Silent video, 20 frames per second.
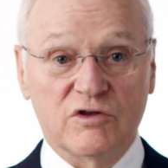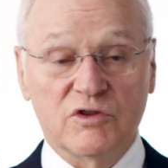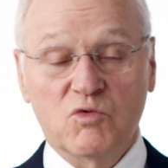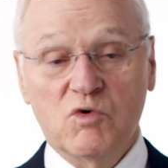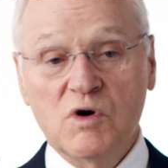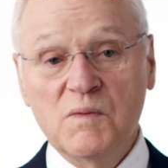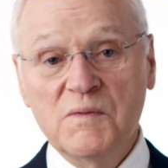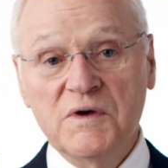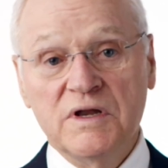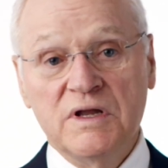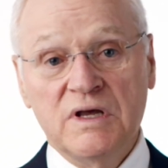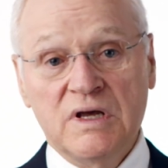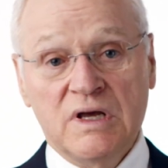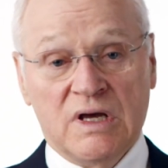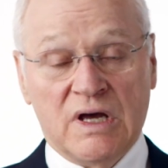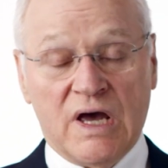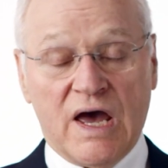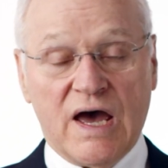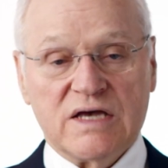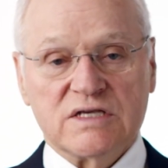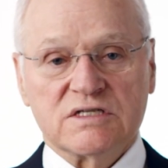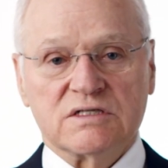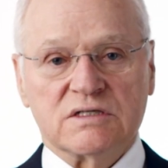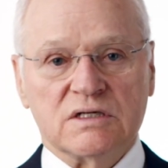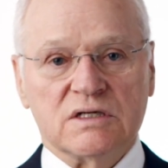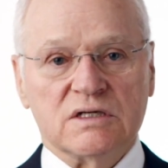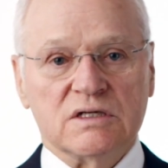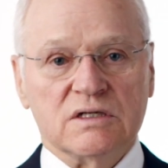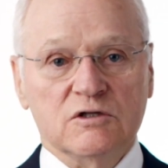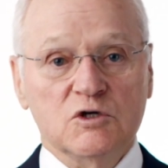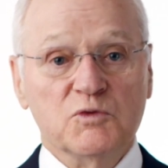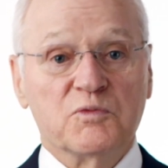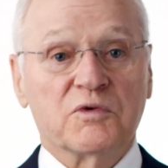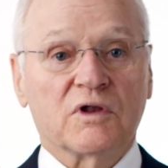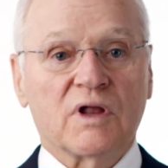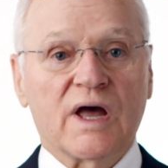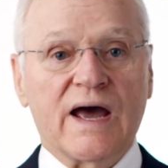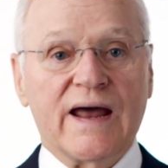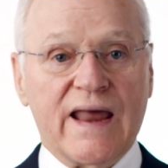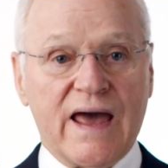the woman has the
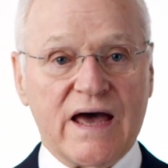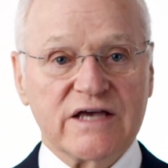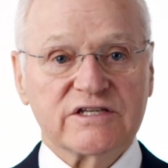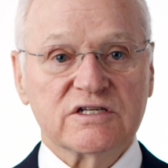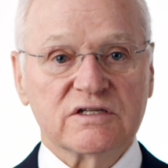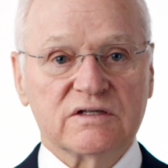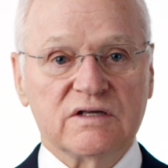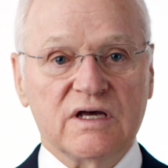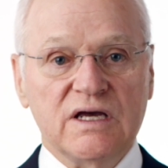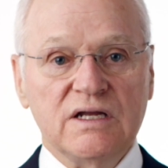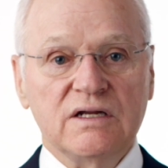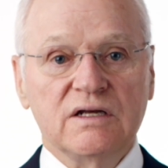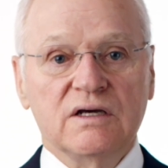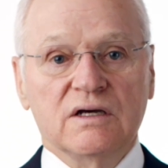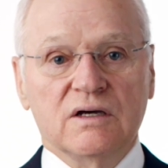leuprolide acetate,